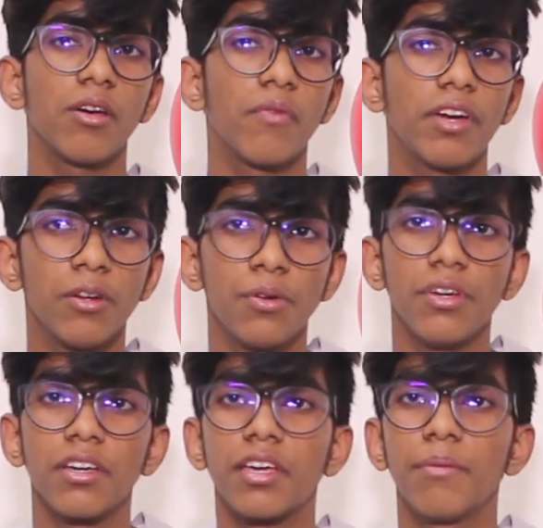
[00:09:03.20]
when you're
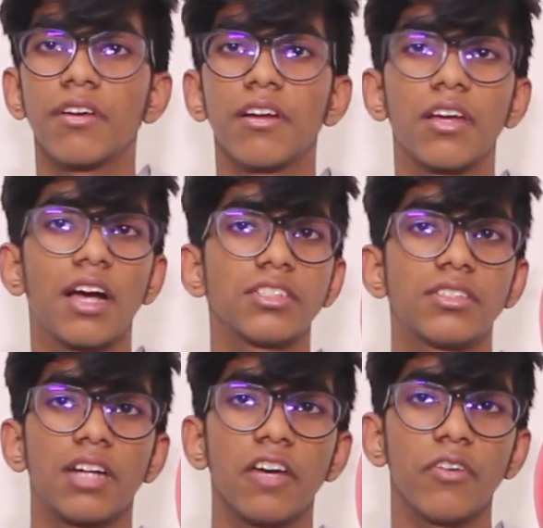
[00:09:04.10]
doing a chemical reaction,
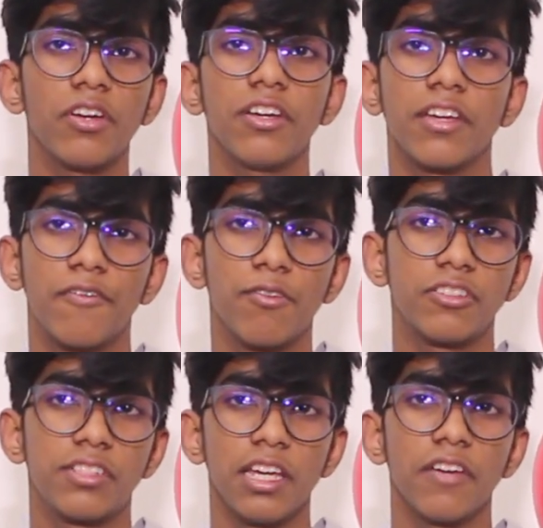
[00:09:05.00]
try wearing a full
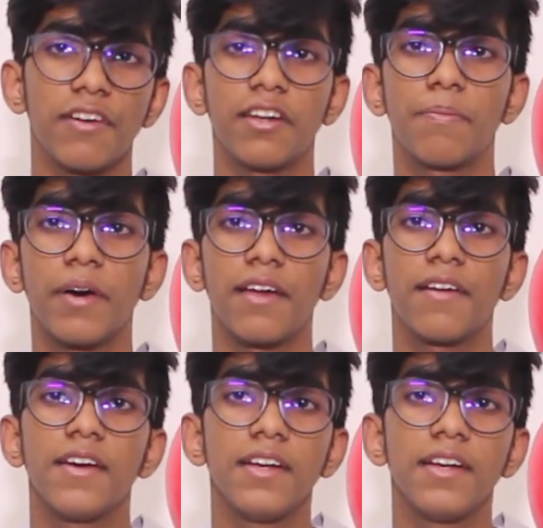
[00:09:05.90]
sleeve and a pad.